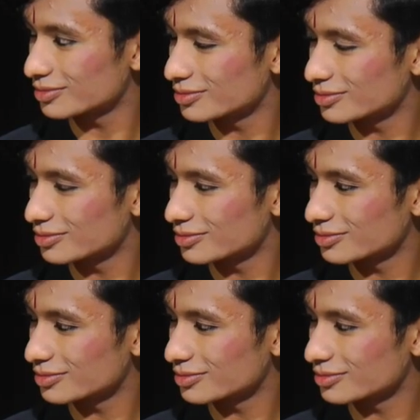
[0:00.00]

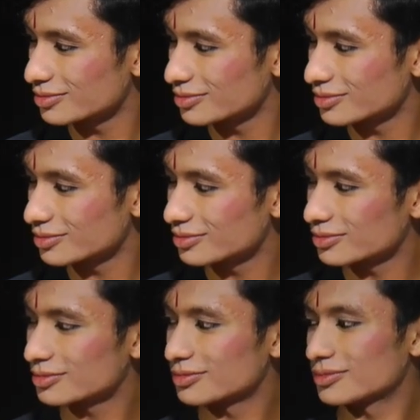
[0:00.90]

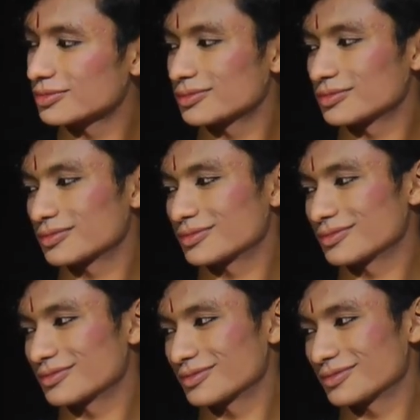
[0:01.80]

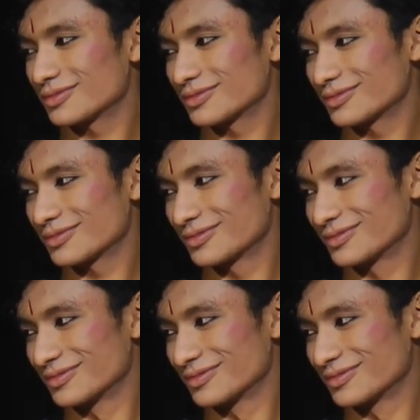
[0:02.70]
This person isn't speaking.